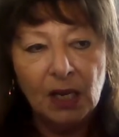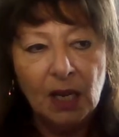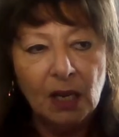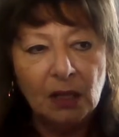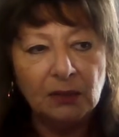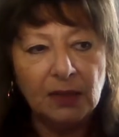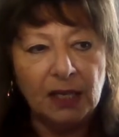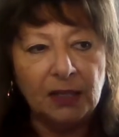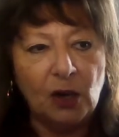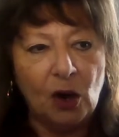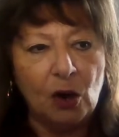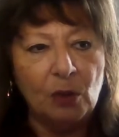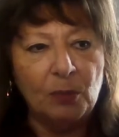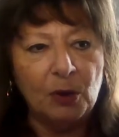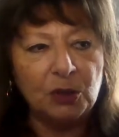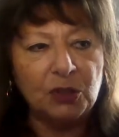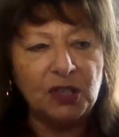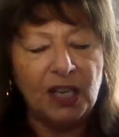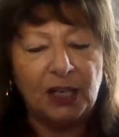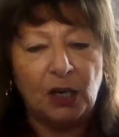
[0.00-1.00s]
Like
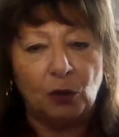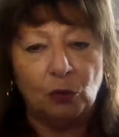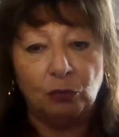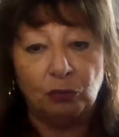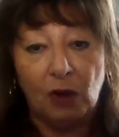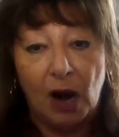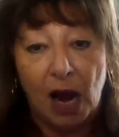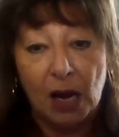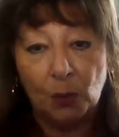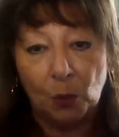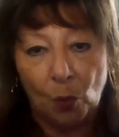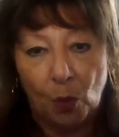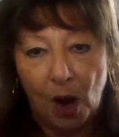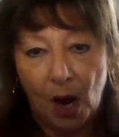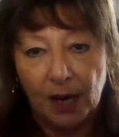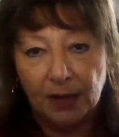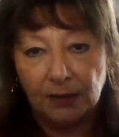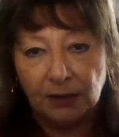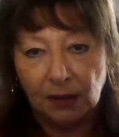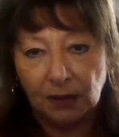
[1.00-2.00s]
almost like a
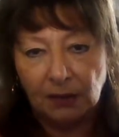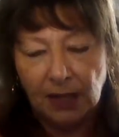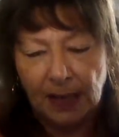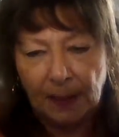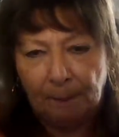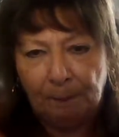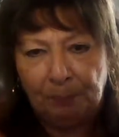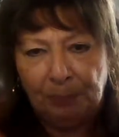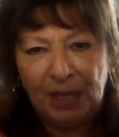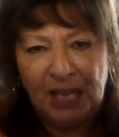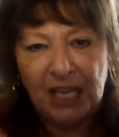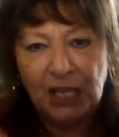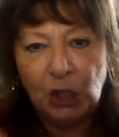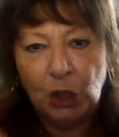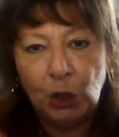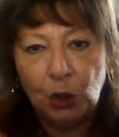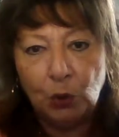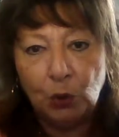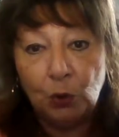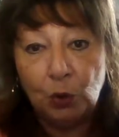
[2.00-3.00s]
Rottweiler, like big,
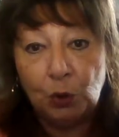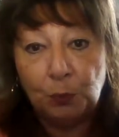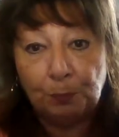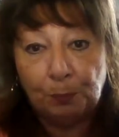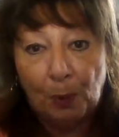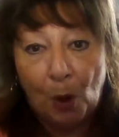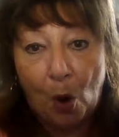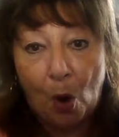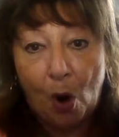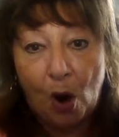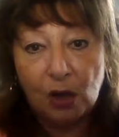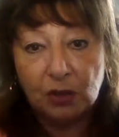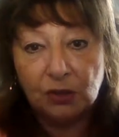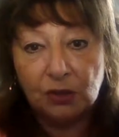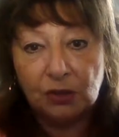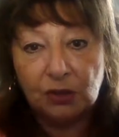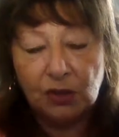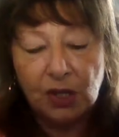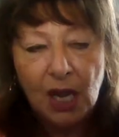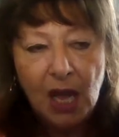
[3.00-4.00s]
huge
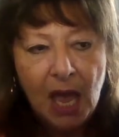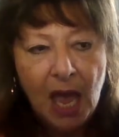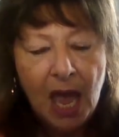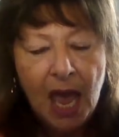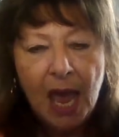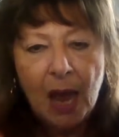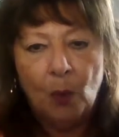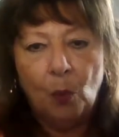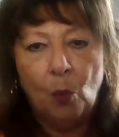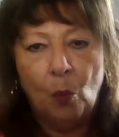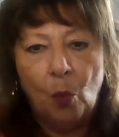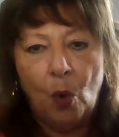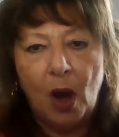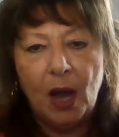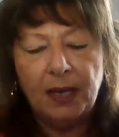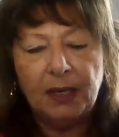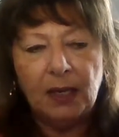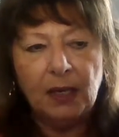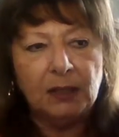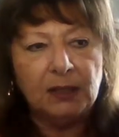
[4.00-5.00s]
paws. And
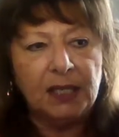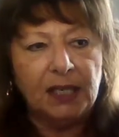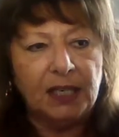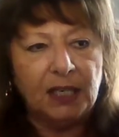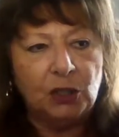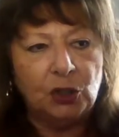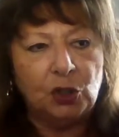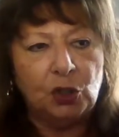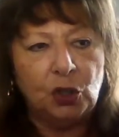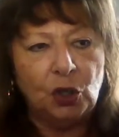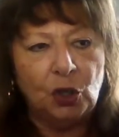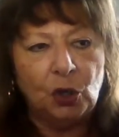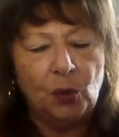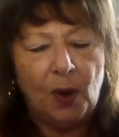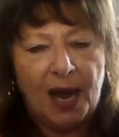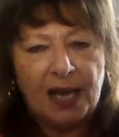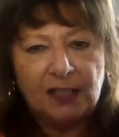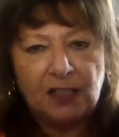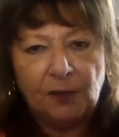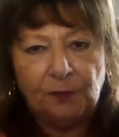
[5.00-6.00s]
what did it do
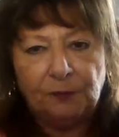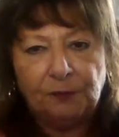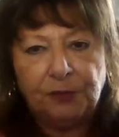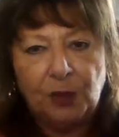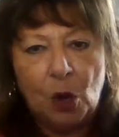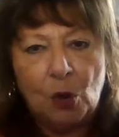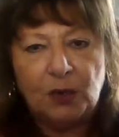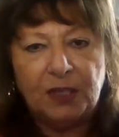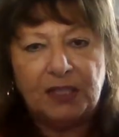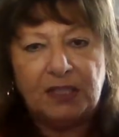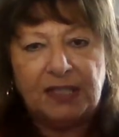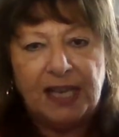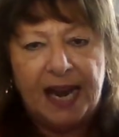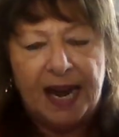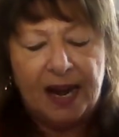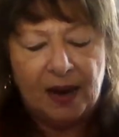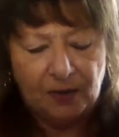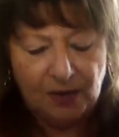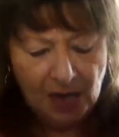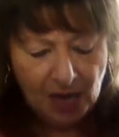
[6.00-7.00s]
as it floated
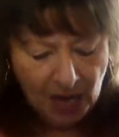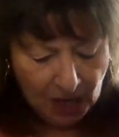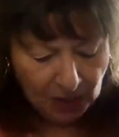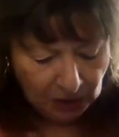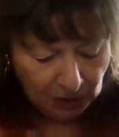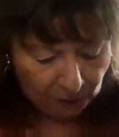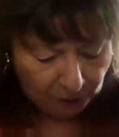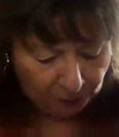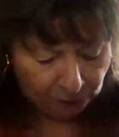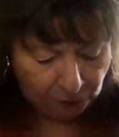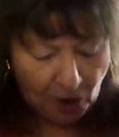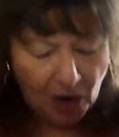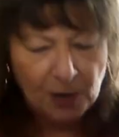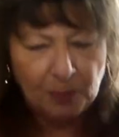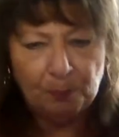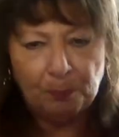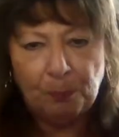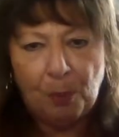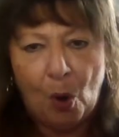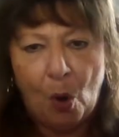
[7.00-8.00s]
down? The
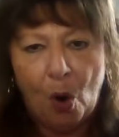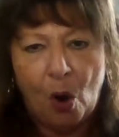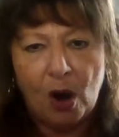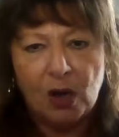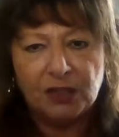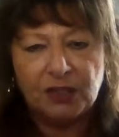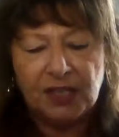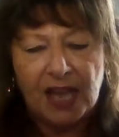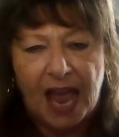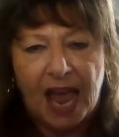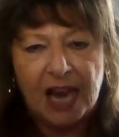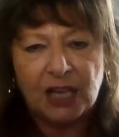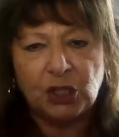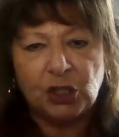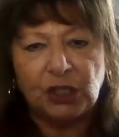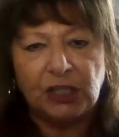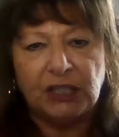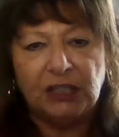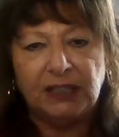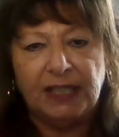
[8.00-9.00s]
front paws
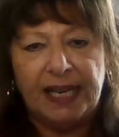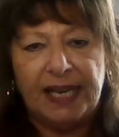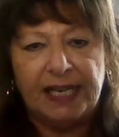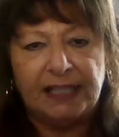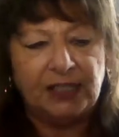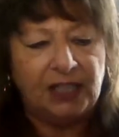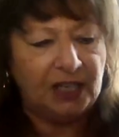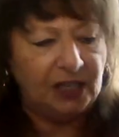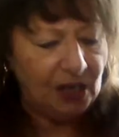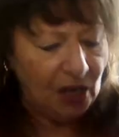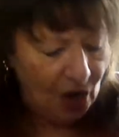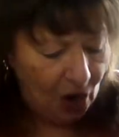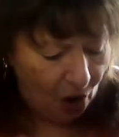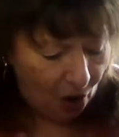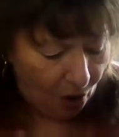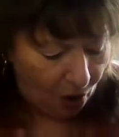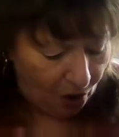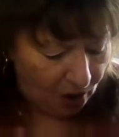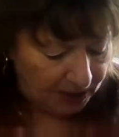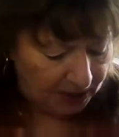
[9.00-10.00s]
actually landed
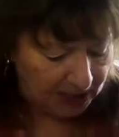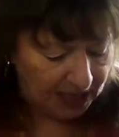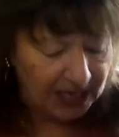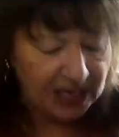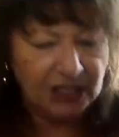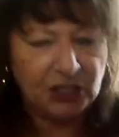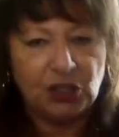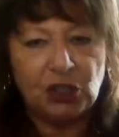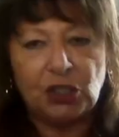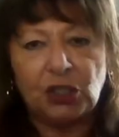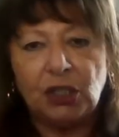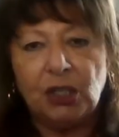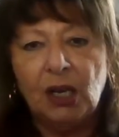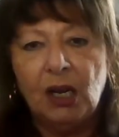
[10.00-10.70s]
on each